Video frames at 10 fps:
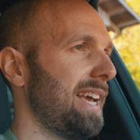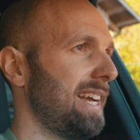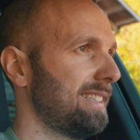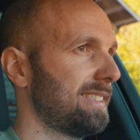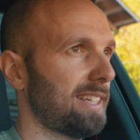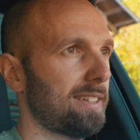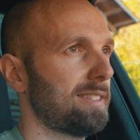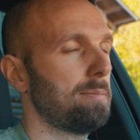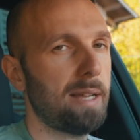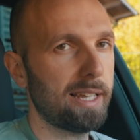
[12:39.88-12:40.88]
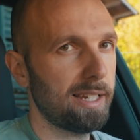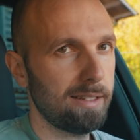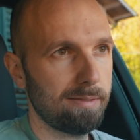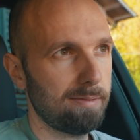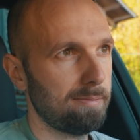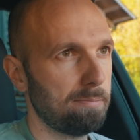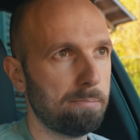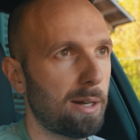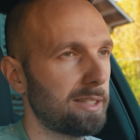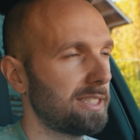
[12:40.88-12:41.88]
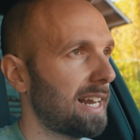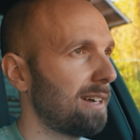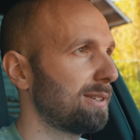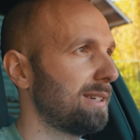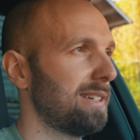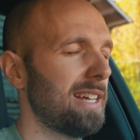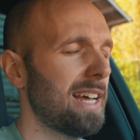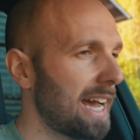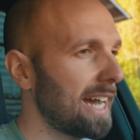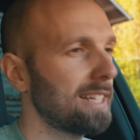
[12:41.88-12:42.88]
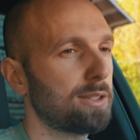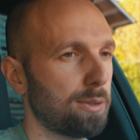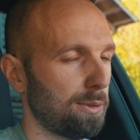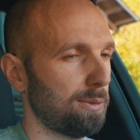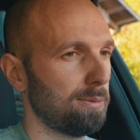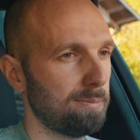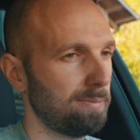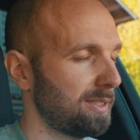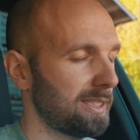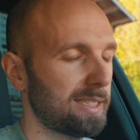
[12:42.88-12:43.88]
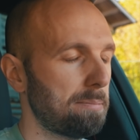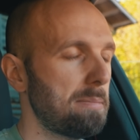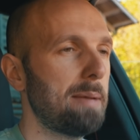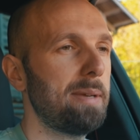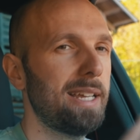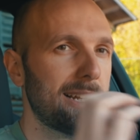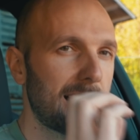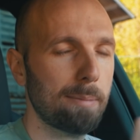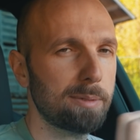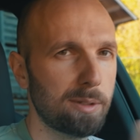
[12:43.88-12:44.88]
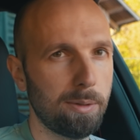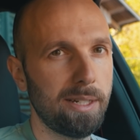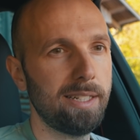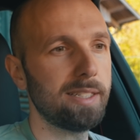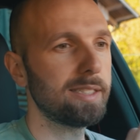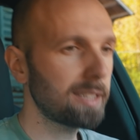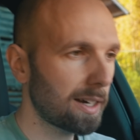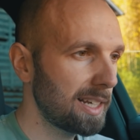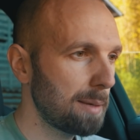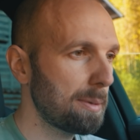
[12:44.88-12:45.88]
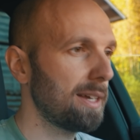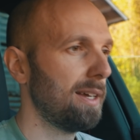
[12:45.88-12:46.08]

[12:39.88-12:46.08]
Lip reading: It doesn't make it much louder at all. Just maybe an absolutely tiny bit.